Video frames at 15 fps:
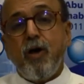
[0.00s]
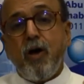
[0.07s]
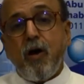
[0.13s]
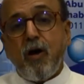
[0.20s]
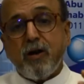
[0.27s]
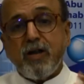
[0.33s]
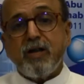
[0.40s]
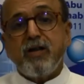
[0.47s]

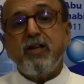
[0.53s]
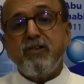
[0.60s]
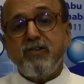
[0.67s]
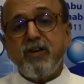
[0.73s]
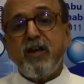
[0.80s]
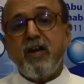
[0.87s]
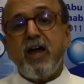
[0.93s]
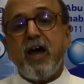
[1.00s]
are
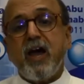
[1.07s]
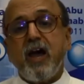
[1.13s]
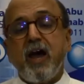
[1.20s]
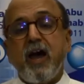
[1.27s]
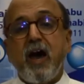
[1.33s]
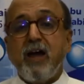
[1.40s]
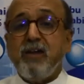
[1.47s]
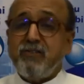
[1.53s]
increasingly
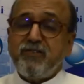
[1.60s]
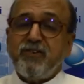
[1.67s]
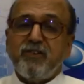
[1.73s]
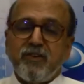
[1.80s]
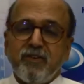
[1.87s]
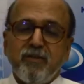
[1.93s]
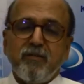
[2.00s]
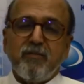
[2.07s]

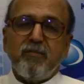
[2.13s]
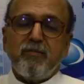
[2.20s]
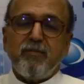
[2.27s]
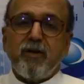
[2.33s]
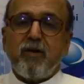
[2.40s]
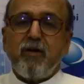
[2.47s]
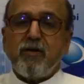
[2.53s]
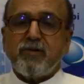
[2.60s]
uncertain
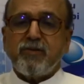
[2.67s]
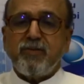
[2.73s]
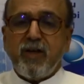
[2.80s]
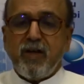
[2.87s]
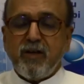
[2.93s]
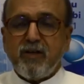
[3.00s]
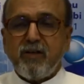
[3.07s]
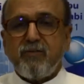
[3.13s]
because of
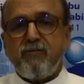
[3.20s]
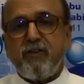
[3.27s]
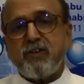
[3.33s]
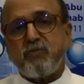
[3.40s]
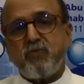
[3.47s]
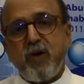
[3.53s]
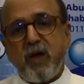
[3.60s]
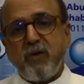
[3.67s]
the
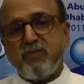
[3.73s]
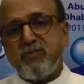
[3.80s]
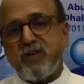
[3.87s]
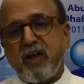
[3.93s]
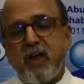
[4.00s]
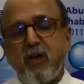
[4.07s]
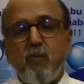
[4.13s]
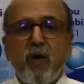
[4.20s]
first wave,
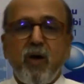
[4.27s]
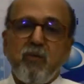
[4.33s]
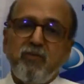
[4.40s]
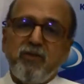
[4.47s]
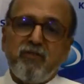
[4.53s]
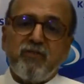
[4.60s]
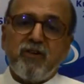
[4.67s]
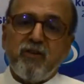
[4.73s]
second wave,
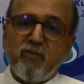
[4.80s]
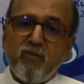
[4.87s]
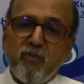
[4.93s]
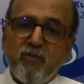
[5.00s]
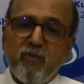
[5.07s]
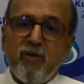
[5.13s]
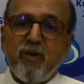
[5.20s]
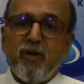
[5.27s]
different
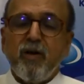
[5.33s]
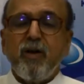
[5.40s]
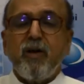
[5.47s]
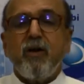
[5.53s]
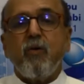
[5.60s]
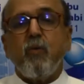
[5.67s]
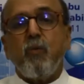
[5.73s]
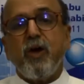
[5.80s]

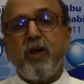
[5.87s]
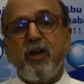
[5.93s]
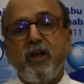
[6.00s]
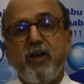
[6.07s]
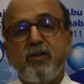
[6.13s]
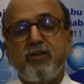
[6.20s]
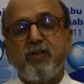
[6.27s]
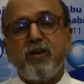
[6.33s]

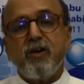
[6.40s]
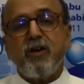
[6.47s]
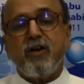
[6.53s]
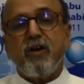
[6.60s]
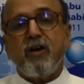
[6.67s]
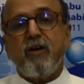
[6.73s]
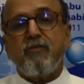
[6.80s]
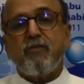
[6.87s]
variant
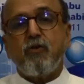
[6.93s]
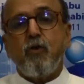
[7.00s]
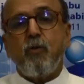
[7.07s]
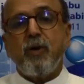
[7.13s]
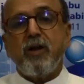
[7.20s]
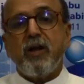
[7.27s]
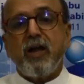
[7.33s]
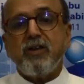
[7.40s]
of
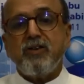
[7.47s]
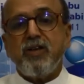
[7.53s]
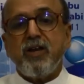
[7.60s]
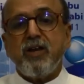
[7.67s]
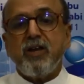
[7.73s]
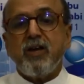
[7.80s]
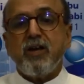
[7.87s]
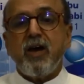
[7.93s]

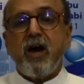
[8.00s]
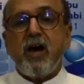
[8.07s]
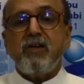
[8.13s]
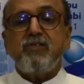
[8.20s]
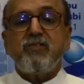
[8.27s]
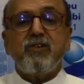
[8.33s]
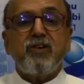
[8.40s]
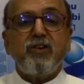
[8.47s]
COVID-19,
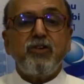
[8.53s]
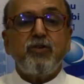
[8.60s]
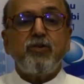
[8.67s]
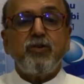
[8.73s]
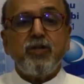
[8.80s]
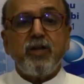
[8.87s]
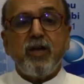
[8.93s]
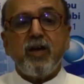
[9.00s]
uncertain due
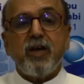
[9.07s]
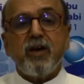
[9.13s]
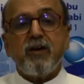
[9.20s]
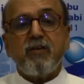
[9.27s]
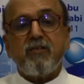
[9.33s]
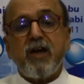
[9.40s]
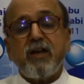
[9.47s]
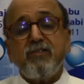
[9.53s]
to the
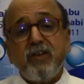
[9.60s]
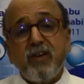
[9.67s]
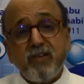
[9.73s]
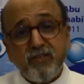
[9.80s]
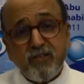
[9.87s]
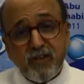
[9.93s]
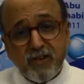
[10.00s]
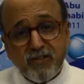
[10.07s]
rising
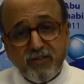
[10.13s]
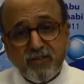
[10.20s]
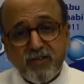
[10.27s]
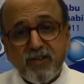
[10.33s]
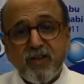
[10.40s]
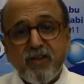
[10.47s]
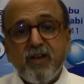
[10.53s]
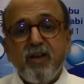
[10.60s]
incidence
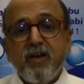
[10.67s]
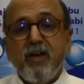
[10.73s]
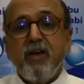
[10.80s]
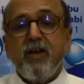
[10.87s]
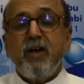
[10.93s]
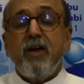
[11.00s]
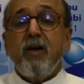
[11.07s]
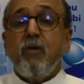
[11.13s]

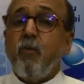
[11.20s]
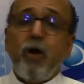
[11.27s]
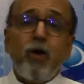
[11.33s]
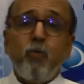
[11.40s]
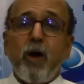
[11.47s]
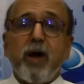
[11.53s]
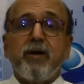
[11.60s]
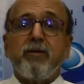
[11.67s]

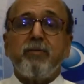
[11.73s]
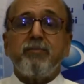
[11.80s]
worldwide,